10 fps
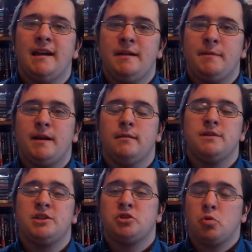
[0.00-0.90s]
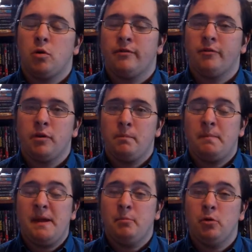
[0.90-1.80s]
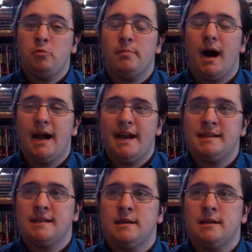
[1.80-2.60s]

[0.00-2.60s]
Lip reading: it becomes a chore for the people who buy it.